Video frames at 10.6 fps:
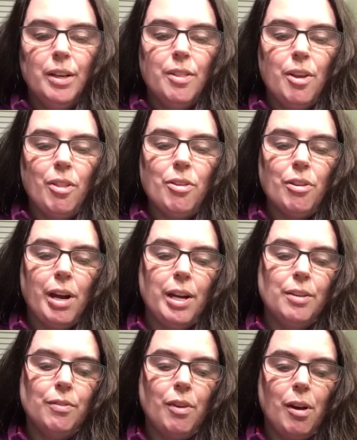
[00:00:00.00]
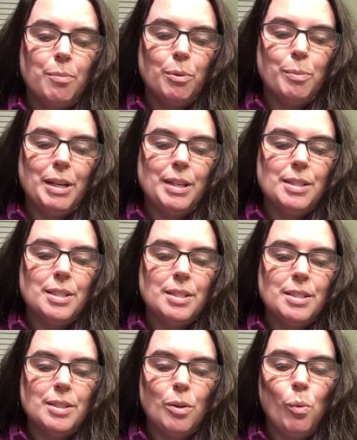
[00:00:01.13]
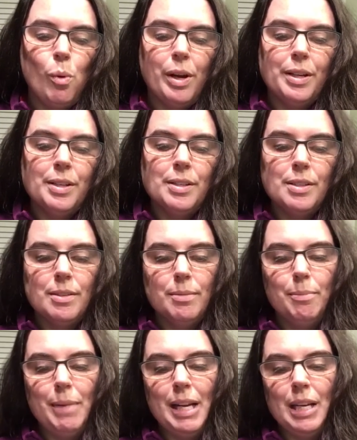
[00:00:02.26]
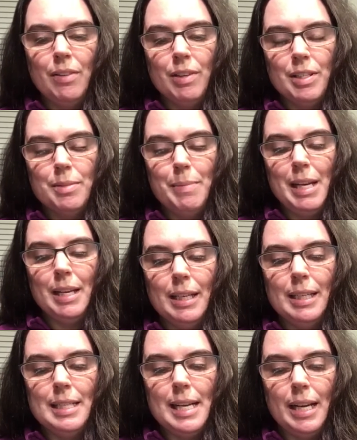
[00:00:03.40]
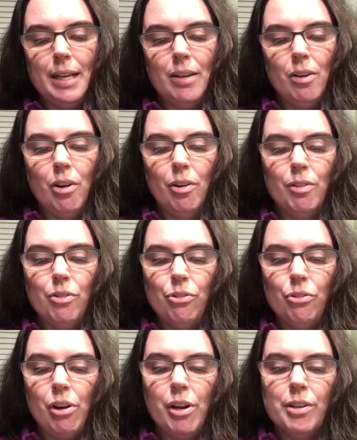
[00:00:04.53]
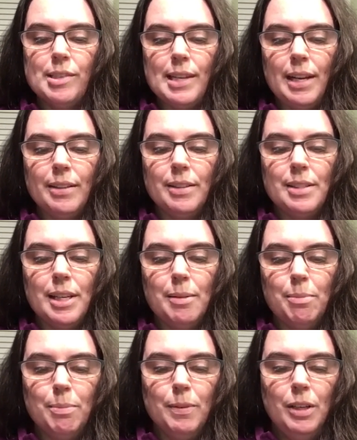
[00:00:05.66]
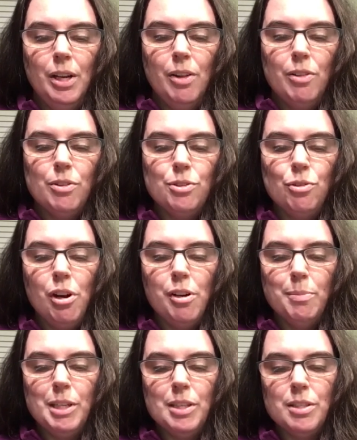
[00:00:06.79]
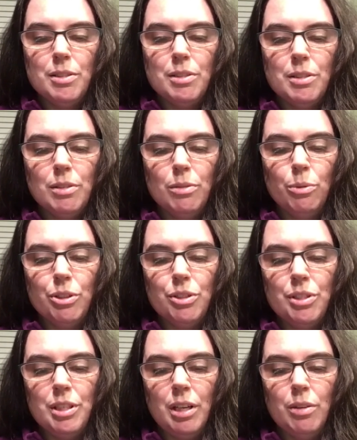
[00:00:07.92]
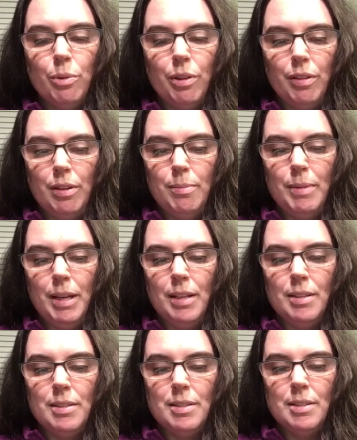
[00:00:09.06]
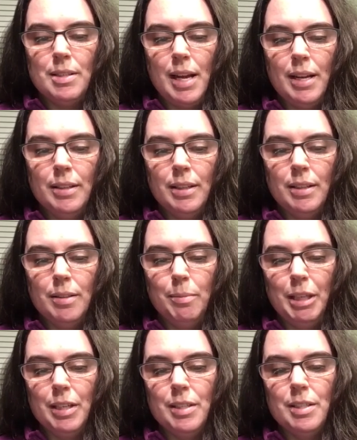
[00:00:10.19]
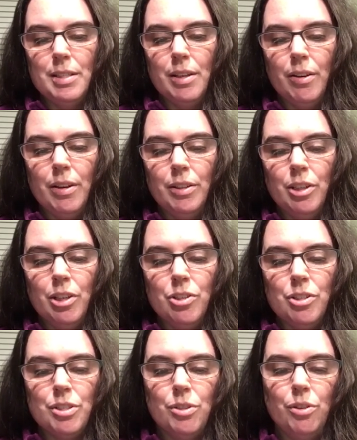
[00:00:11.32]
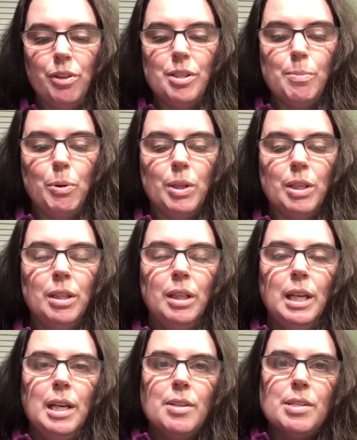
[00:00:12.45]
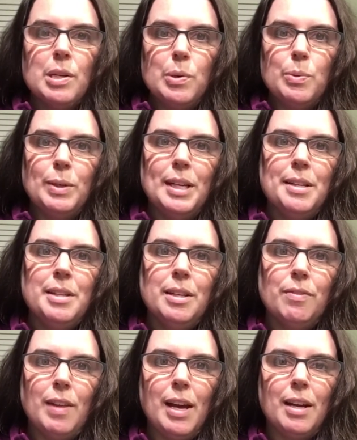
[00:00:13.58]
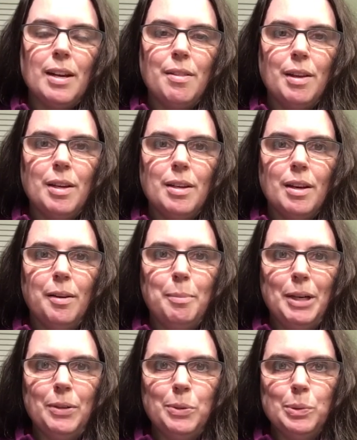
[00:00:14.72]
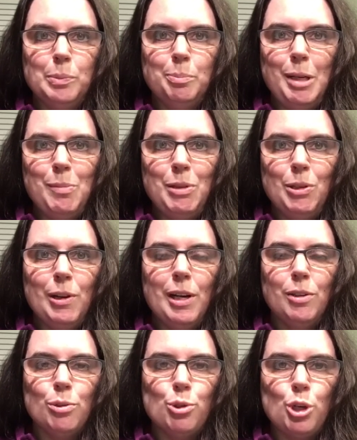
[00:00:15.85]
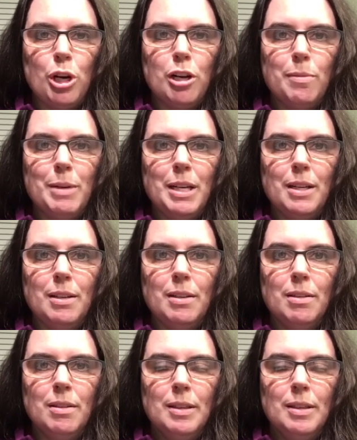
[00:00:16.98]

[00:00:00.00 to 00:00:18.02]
The other kind of compromises, the one many of us make day, are the strong, silent type. They're strong because we're stuck with them, and silent because they're unconscious or unspoken. So when I think of that, I think about maybe you're at your job and